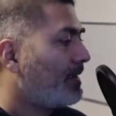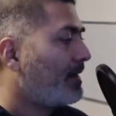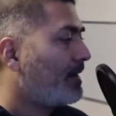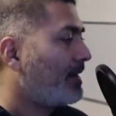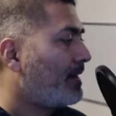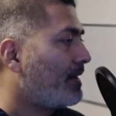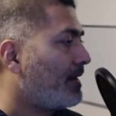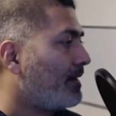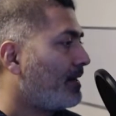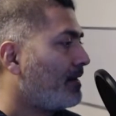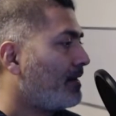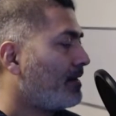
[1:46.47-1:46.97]

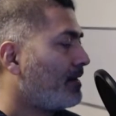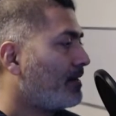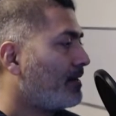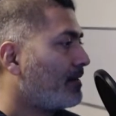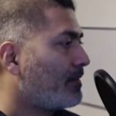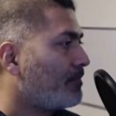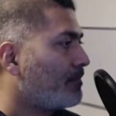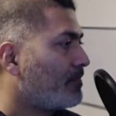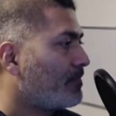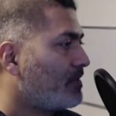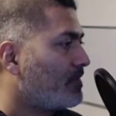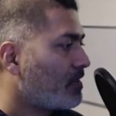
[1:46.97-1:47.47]
And
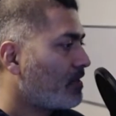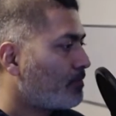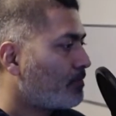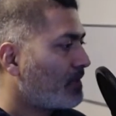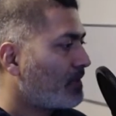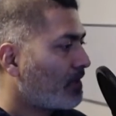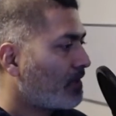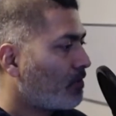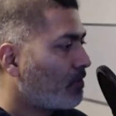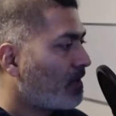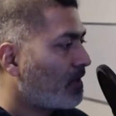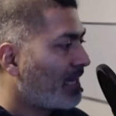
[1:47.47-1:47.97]
this
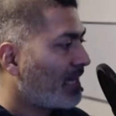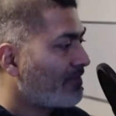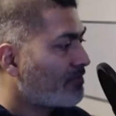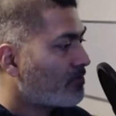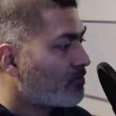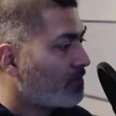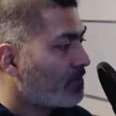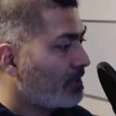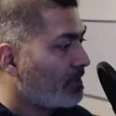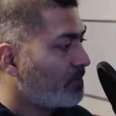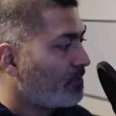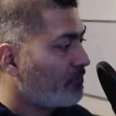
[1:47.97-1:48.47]
particular
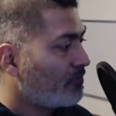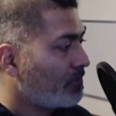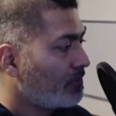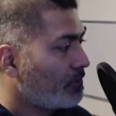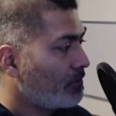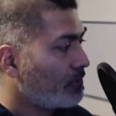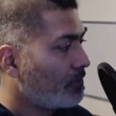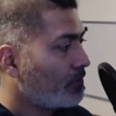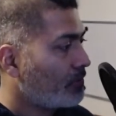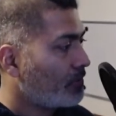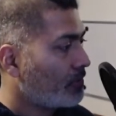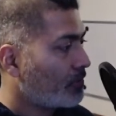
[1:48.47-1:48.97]
live stream, if
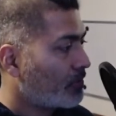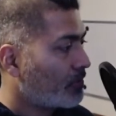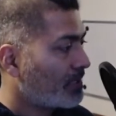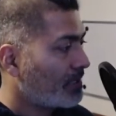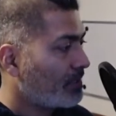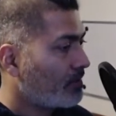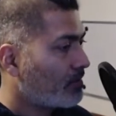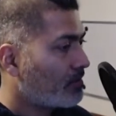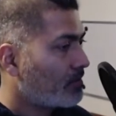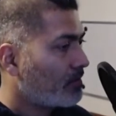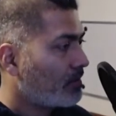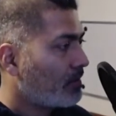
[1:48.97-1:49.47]
you
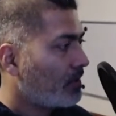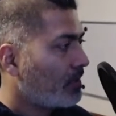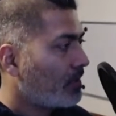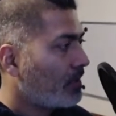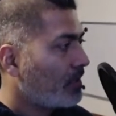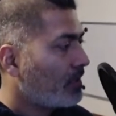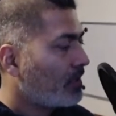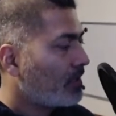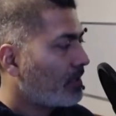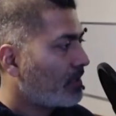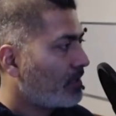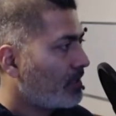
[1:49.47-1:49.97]
notice,
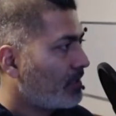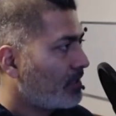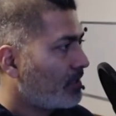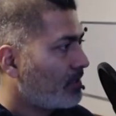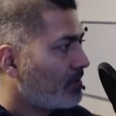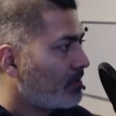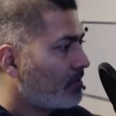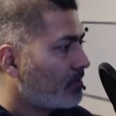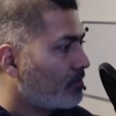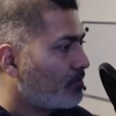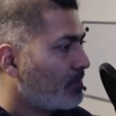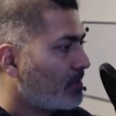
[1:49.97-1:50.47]

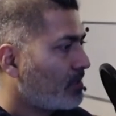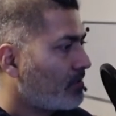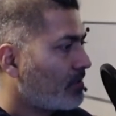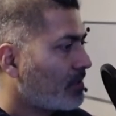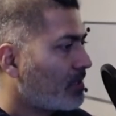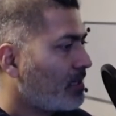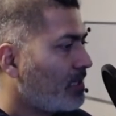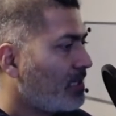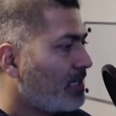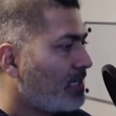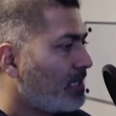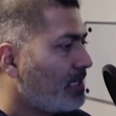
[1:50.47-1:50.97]
is
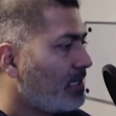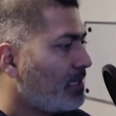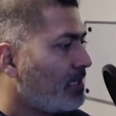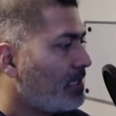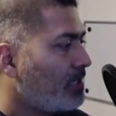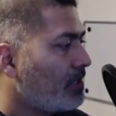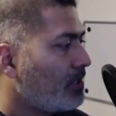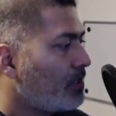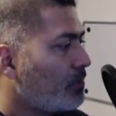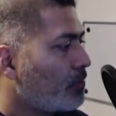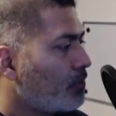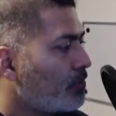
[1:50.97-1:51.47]
basically
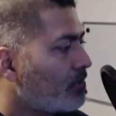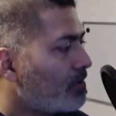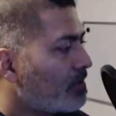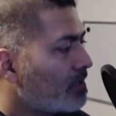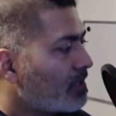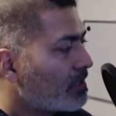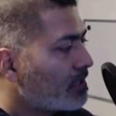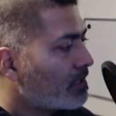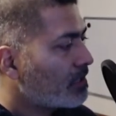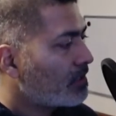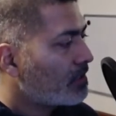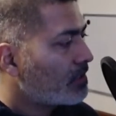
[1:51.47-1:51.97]

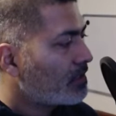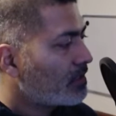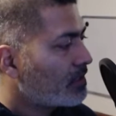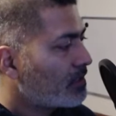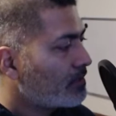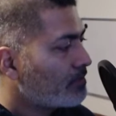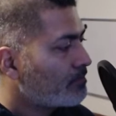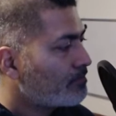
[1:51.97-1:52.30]
using